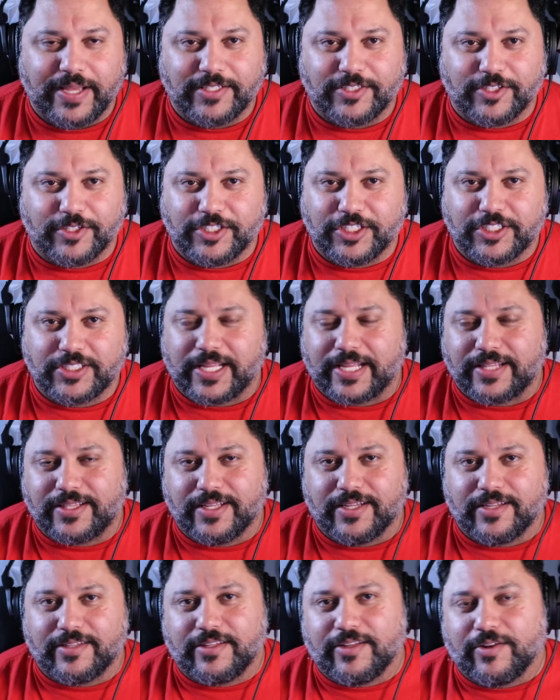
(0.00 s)
So just like
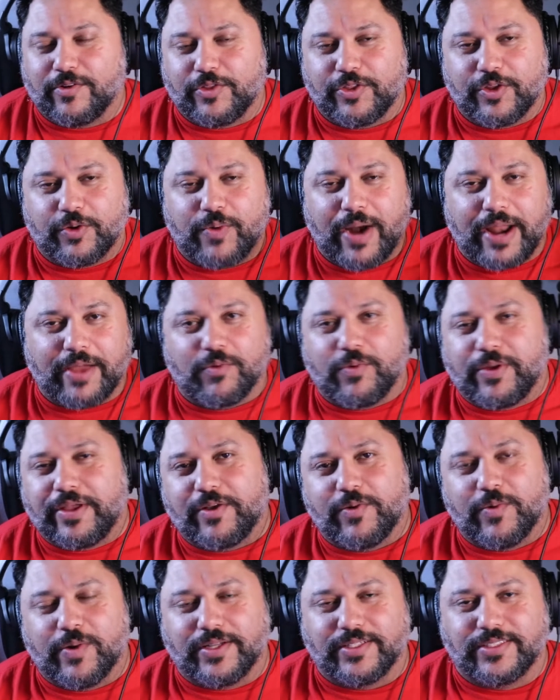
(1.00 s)
the right wing
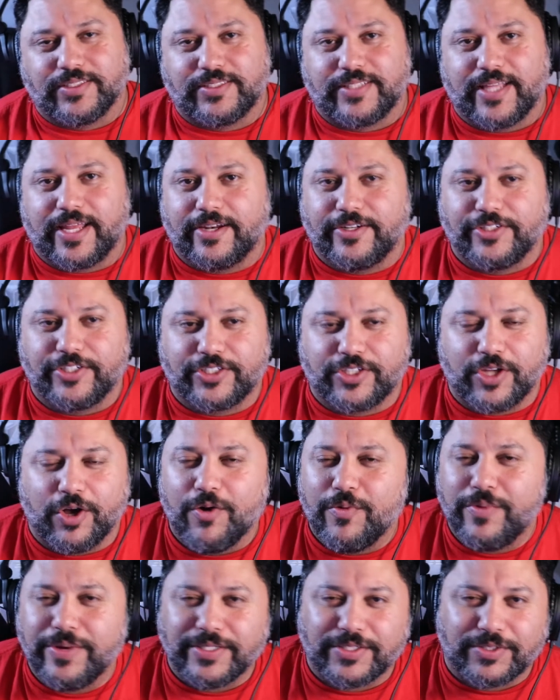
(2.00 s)
ones that are just
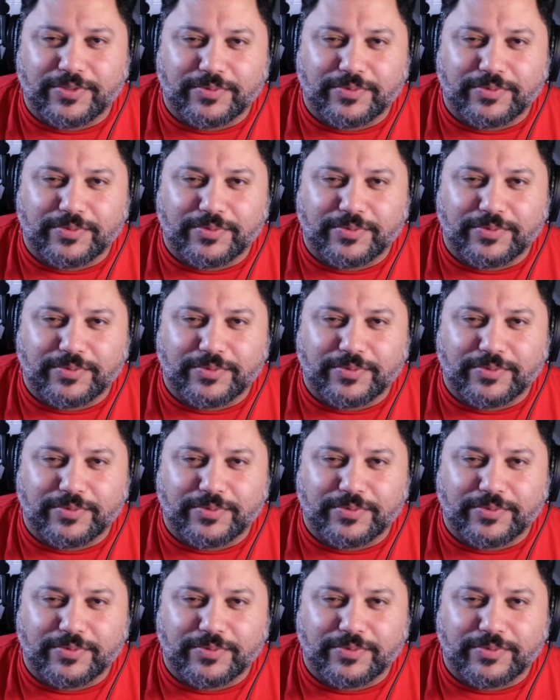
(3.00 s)
always